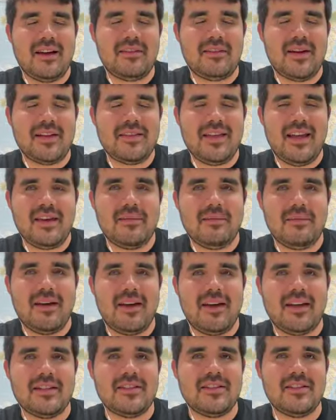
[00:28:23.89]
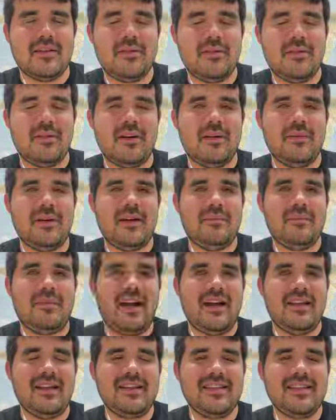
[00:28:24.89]
I ride tandem bike, and so one of my
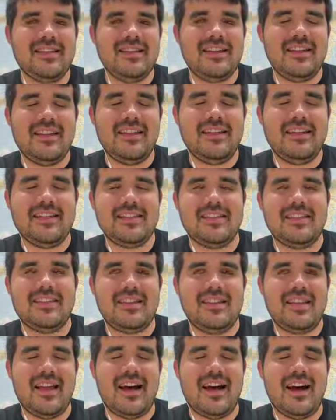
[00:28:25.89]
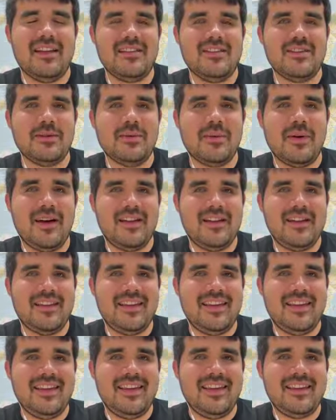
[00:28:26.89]
pilots, he does not do well in
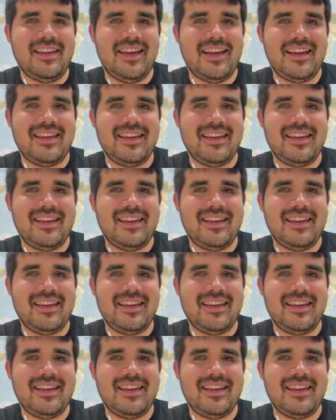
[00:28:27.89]
the heat.